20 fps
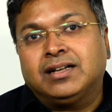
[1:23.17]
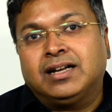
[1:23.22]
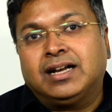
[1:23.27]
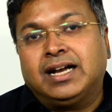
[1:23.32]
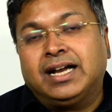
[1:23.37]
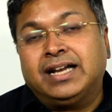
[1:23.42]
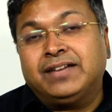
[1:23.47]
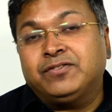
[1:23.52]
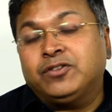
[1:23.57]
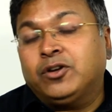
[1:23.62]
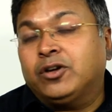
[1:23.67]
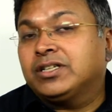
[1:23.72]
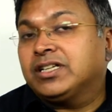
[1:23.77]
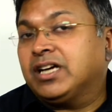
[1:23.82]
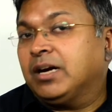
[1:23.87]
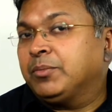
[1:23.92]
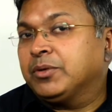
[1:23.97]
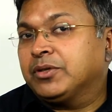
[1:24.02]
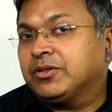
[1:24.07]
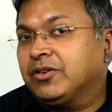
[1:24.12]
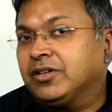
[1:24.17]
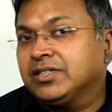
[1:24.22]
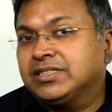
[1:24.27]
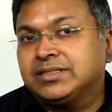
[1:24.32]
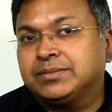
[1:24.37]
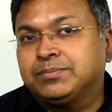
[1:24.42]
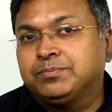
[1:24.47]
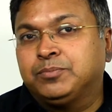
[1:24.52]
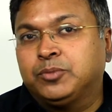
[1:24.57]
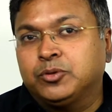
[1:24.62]
I have not come
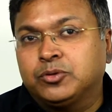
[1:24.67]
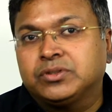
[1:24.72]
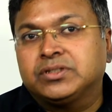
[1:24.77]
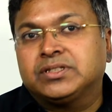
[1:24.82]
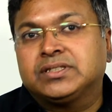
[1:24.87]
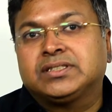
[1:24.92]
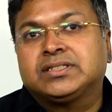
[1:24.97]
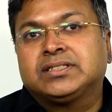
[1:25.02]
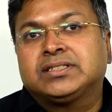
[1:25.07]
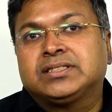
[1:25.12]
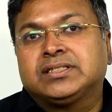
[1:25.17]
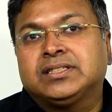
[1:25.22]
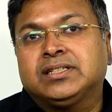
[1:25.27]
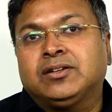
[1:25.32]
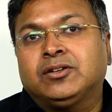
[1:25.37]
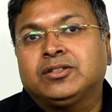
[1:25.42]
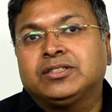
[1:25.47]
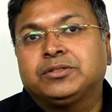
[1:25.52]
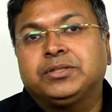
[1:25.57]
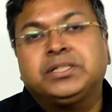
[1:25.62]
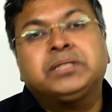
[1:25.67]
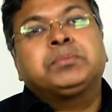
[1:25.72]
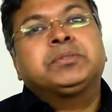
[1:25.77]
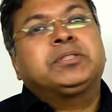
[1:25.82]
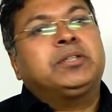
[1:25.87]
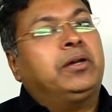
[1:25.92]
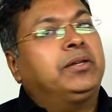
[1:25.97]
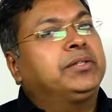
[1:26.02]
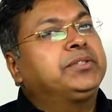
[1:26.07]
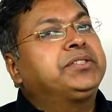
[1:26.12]
across books on Greek
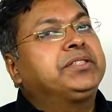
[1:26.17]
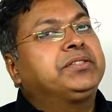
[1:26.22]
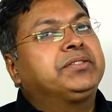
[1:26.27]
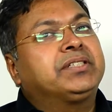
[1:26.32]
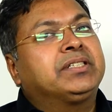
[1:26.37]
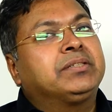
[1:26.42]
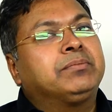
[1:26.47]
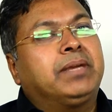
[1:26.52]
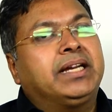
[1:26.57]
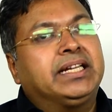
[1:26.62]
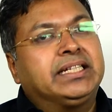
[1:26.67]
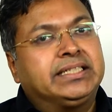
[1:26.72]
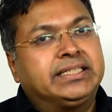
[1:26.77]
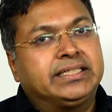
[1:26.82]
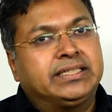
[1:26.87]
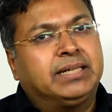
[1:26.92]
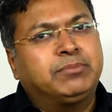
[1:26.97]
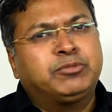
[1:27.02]
mythology written by Indian.